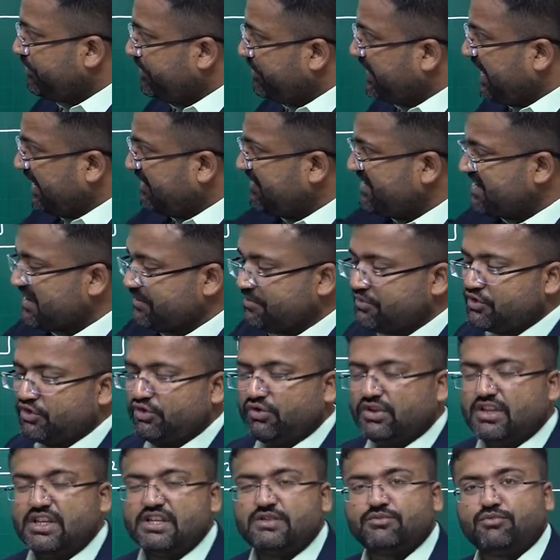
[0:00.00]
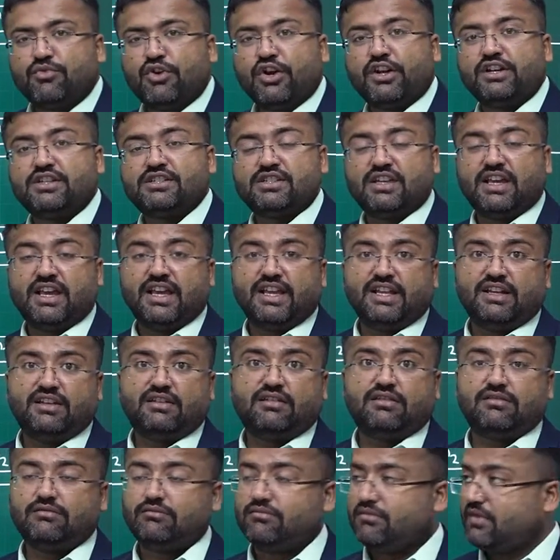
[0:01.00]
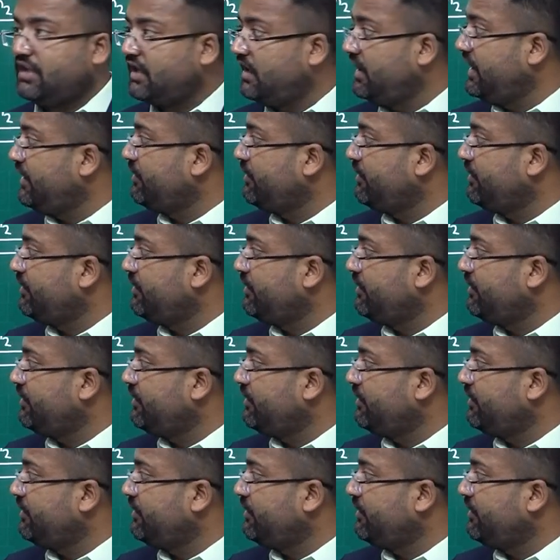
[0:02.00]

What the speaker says: can we substitute these points in third